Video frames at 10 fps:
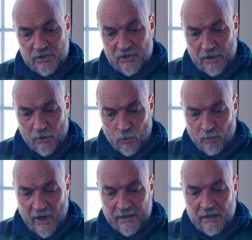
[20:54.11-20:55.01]

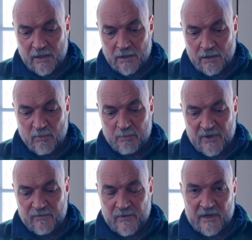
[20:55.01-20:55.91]
So I think I'm a
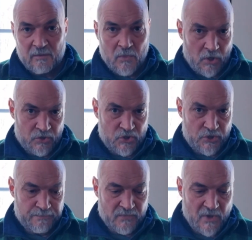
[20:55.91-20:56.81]
big fan of
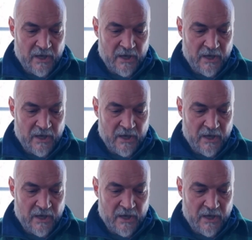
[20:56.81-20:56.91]
mulch.